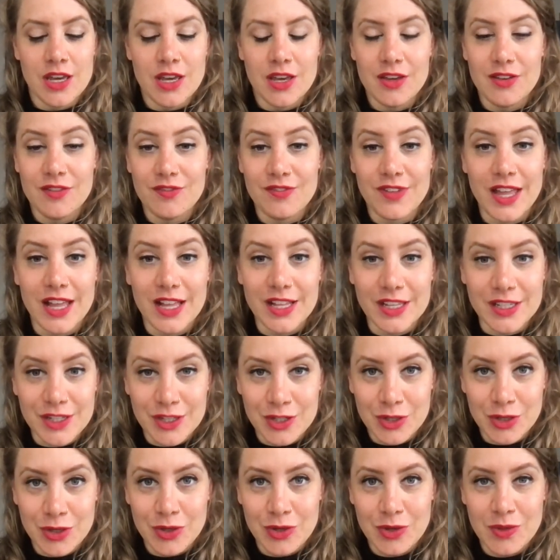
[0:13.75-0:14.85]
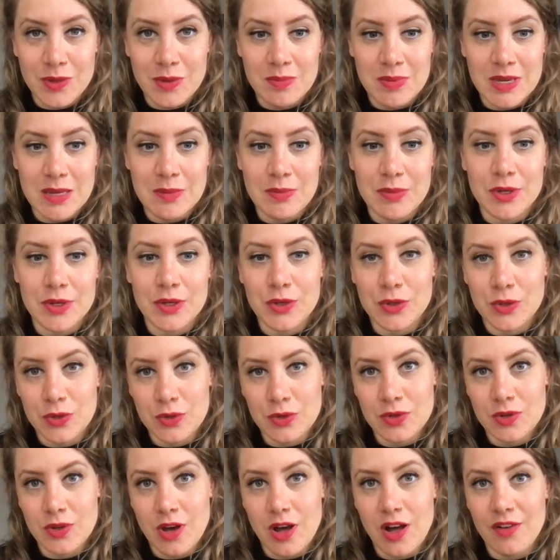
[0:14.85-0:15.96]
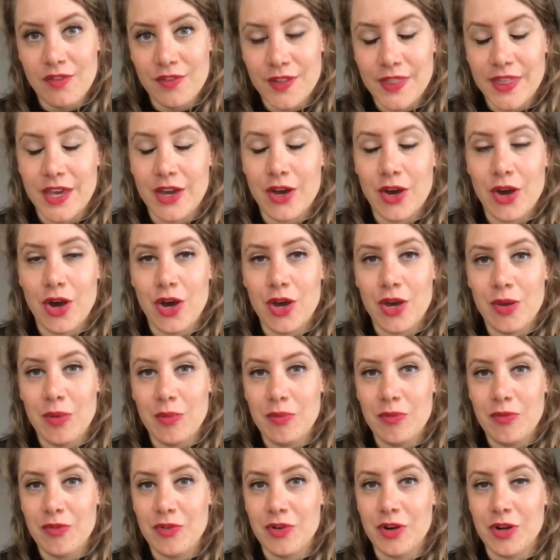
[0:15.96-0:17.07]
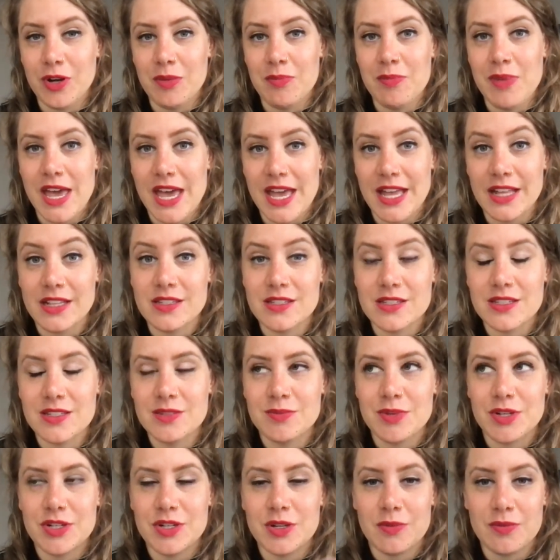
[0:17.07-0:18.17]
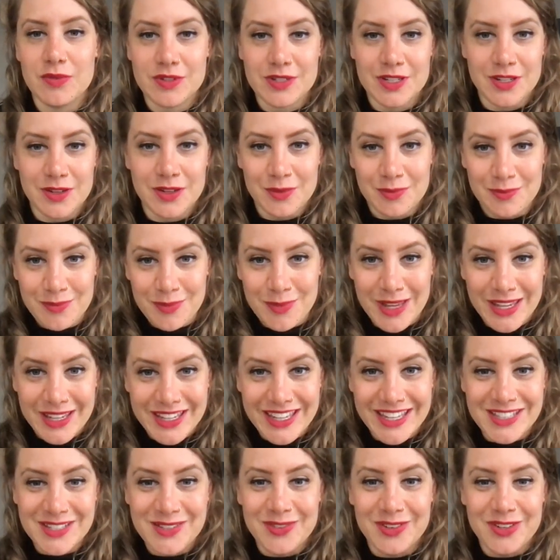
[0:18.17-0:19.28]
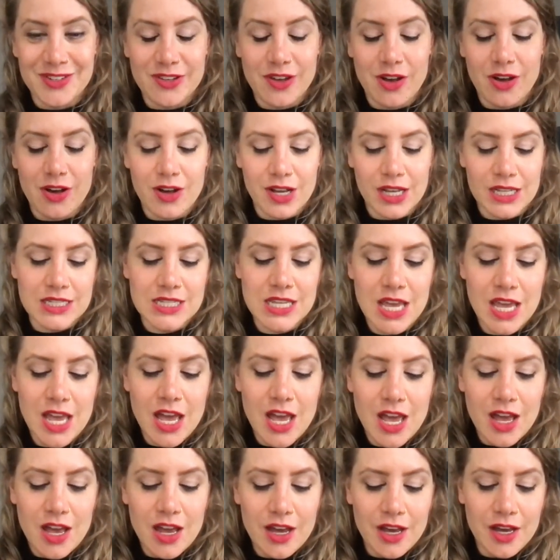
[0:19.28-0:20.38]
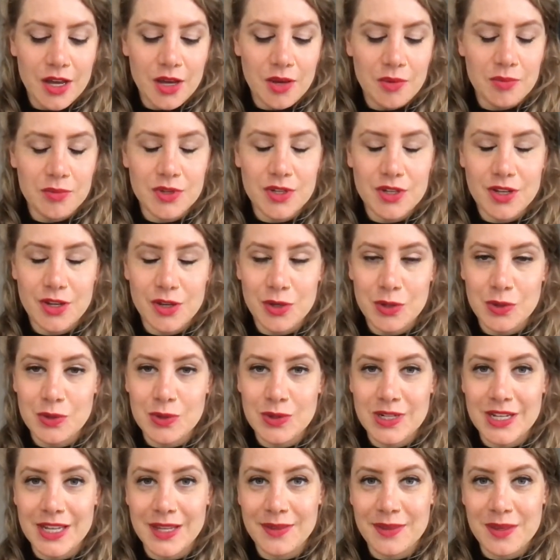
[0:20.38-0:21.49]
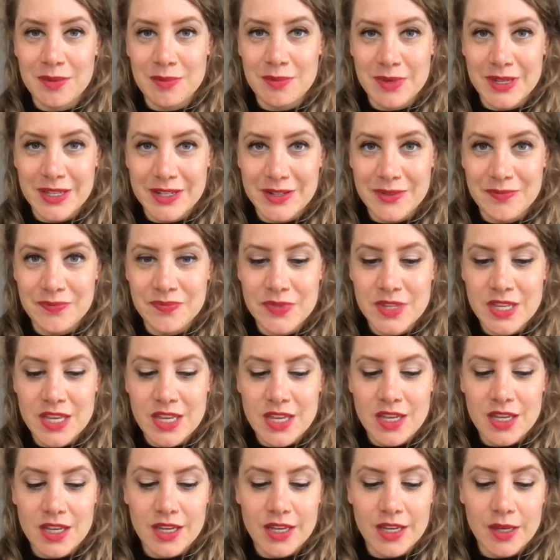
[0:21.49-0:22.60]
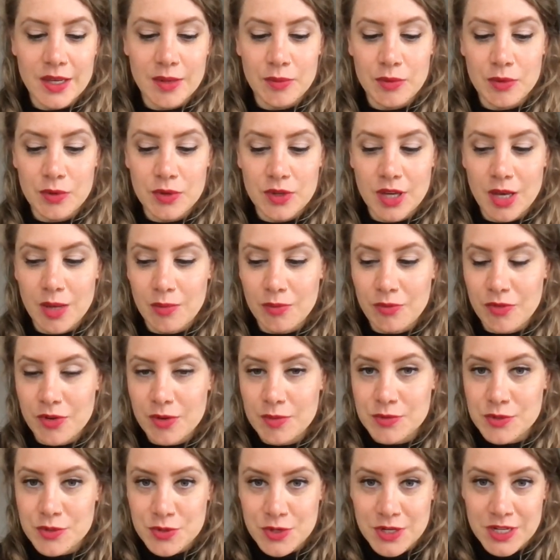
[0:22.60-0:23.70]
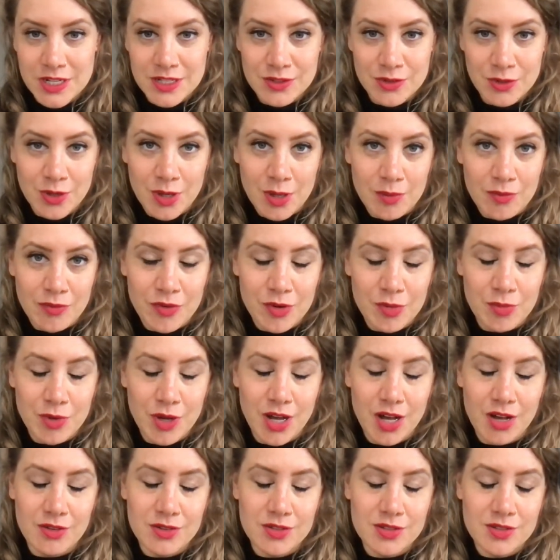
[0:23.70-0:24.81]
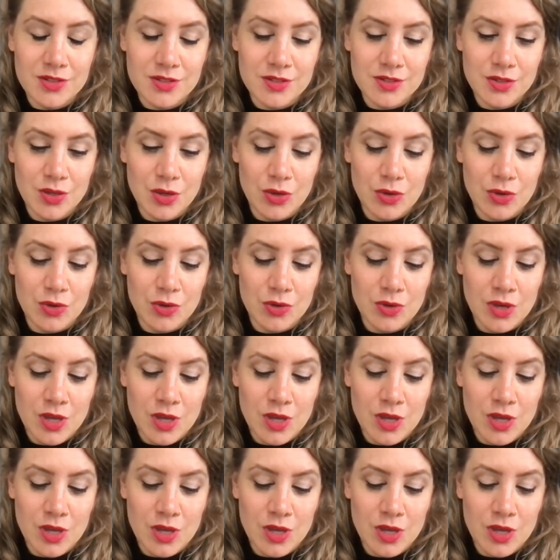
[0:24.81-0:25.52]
value the people who offer their home for pets, especially obviously my case for dogs. Who let them in, who come from streets, who come from houses, who